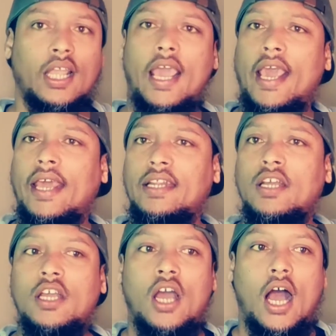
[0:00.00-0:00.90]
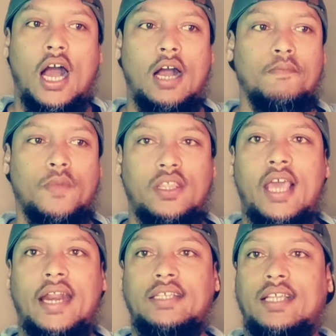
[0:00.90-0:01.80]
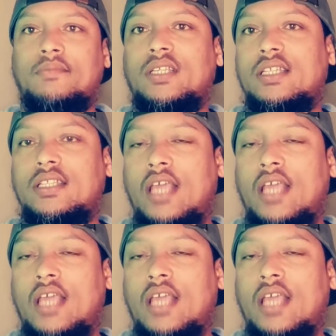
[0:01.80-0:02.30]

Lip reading: And that is something,